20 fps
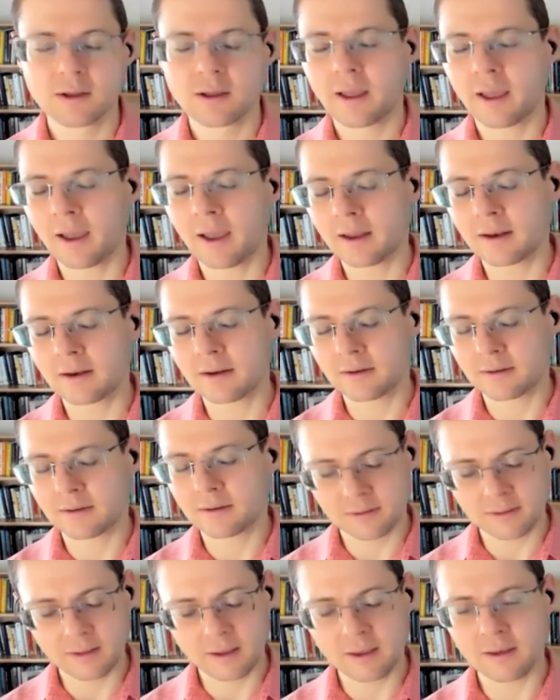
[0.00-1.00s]
And
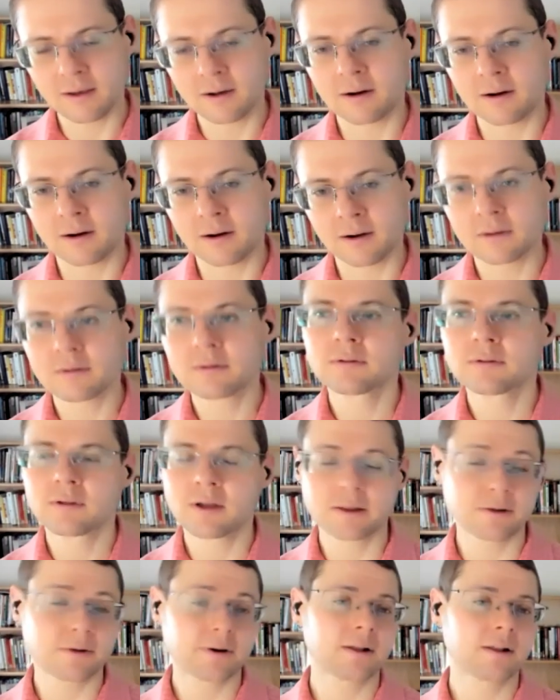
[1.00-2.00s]
they are
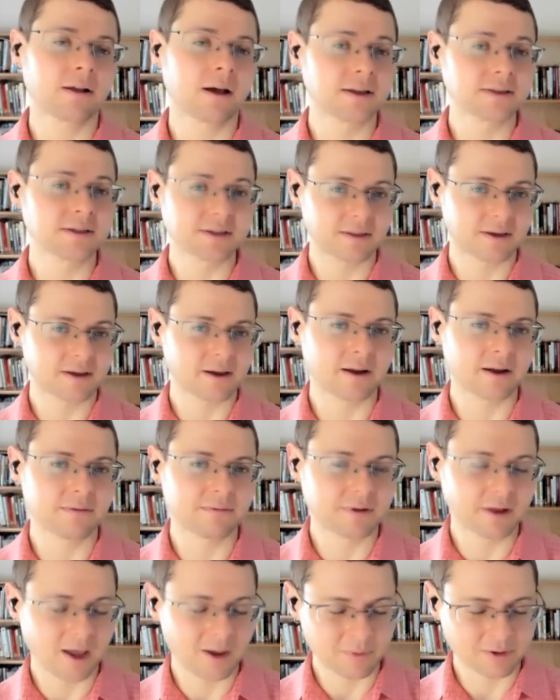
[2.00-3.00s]
not realizing the kind
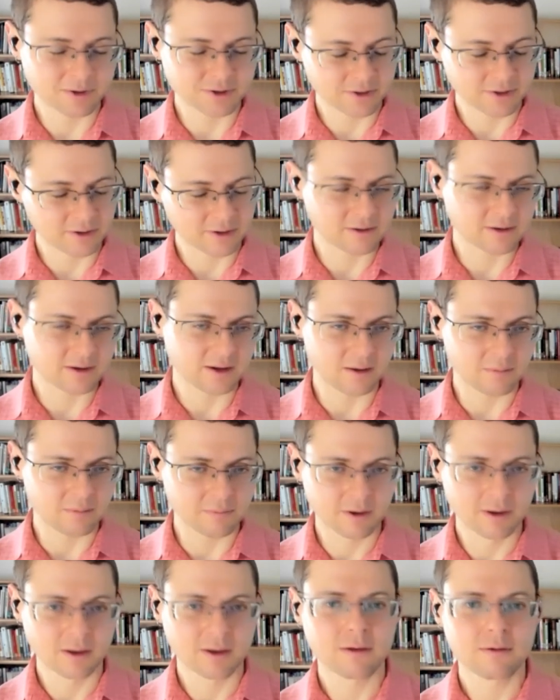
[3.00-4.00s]
of damage that can
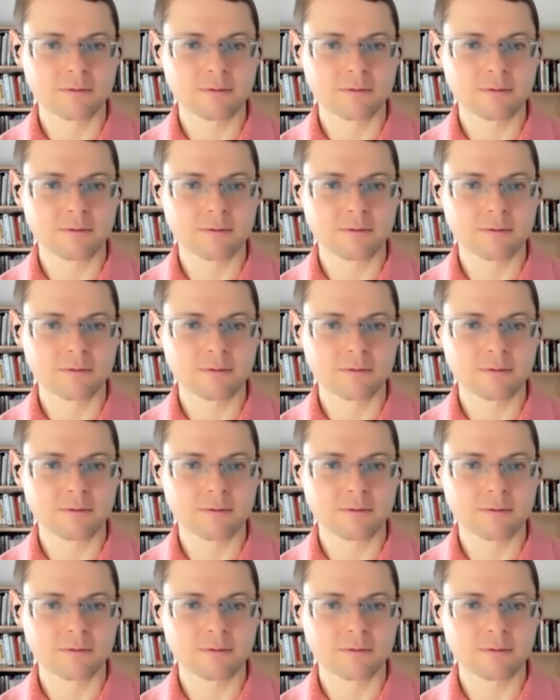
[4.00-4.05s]
come